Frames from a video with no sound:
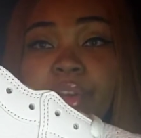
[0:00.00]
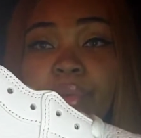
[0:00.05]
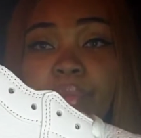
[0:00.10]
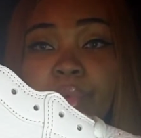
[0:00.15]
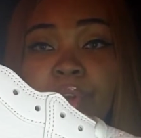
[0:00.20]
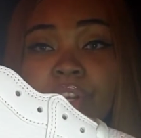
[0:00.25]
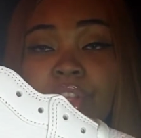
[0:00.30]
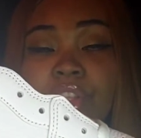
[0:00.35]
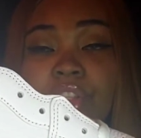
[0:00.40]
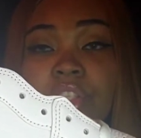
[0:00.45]

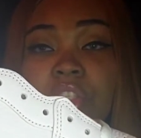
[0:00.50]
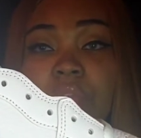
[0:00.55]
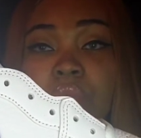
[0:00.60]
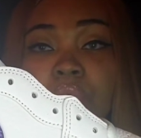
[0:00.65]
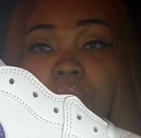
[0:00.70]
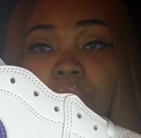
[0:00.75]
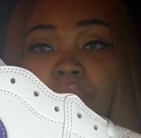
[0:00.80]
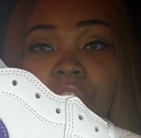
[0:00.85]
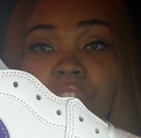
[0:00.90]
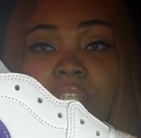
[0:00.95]
where the
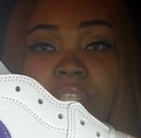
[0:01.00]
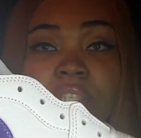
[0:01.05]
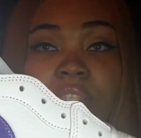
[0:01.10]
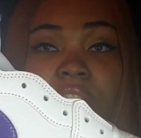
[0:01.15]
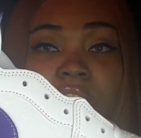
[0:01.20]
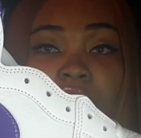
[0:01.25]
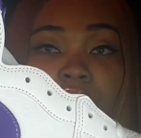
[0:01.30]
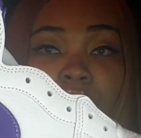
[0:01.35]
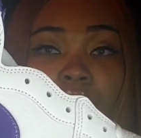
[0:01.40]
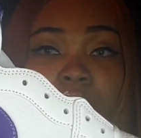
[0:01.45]
swoosh is.
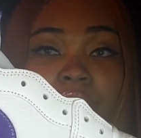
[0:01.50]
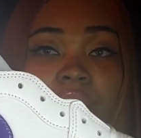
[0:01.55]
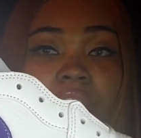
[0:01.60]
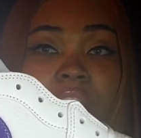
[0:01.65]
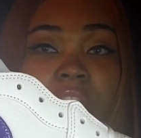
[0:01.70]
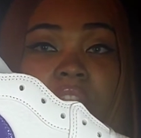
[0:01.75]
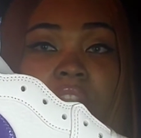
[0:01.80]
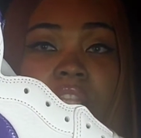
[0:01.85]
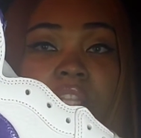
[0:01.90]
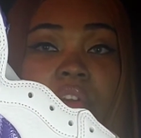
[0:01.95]
You can
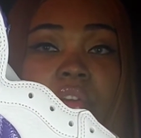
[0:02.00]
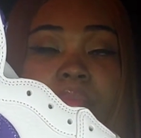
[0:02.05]
see a little